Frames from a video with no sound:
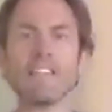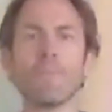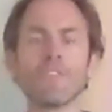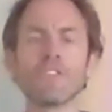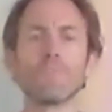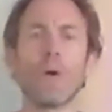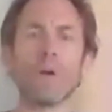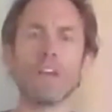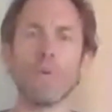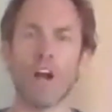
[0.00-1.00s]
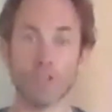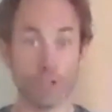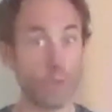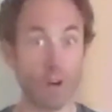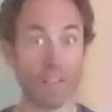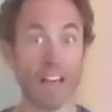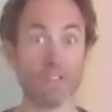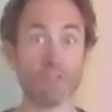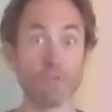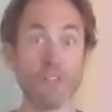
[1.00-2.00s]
up on the spot where you are. Should we go through